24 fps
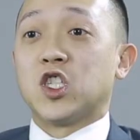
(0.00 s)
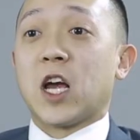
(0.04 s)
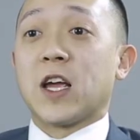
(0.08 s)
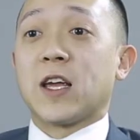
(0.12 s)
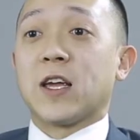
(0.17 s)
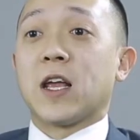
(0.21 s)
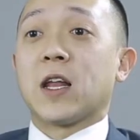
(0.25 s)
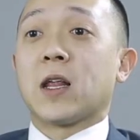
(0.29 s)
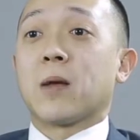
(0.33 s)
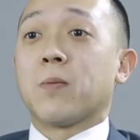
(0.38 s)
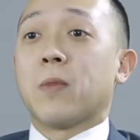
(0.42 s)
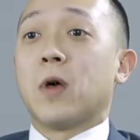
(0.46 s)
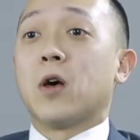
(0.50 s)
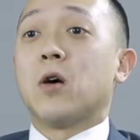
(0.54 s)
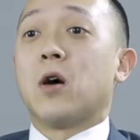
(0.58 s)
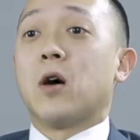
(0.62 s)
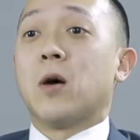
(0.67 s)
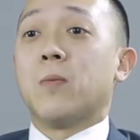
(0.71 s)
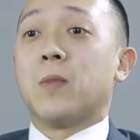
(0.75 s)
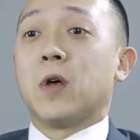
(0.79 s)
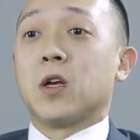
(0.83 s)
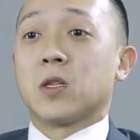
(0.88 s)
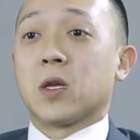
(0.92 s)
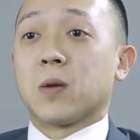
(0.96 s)
gigantic
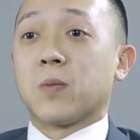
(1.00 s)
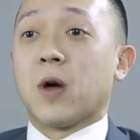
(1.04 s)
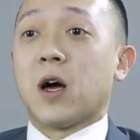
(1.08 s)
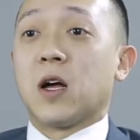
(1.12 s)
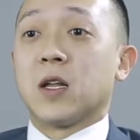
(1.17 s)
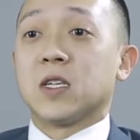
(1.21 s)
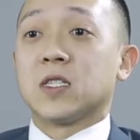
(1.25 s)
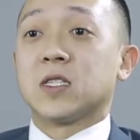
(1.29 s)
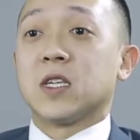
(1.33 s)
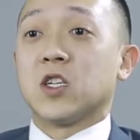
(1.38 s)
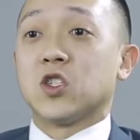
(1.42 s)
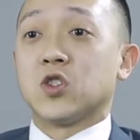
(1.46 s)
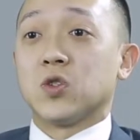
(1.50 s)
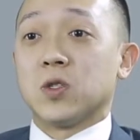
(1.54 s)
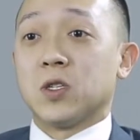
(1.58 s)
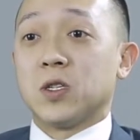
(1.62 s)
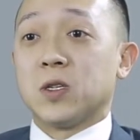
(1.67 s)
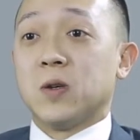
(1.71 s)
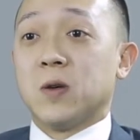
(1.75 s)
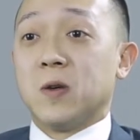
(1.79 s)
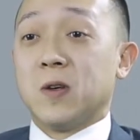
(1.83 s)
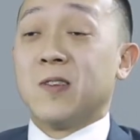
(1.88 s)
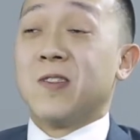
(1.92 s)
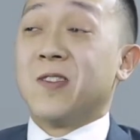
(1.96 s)
melting pot, essentially.
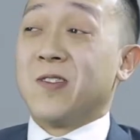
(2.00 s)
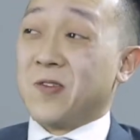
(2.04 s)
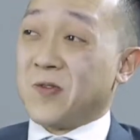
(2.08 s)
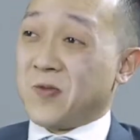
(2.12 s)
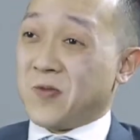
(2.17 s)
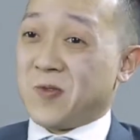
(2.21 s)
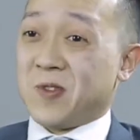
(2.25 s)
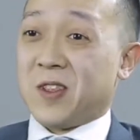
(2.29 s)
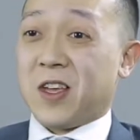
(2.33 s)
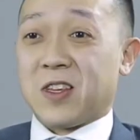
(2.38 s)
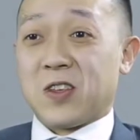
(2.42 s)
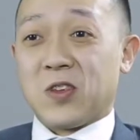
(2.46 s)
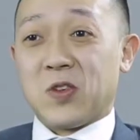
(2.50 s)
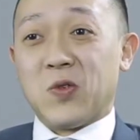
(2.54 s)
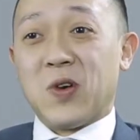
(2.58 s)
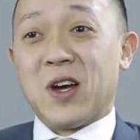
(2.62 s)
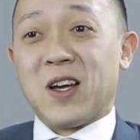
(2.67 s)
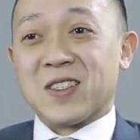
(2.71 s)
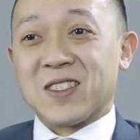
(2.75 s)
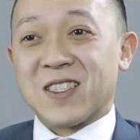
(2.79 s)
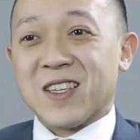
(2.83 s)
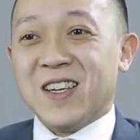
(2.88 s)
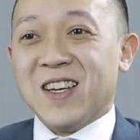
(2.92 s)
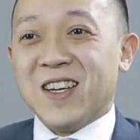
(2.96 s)
Like the U.S.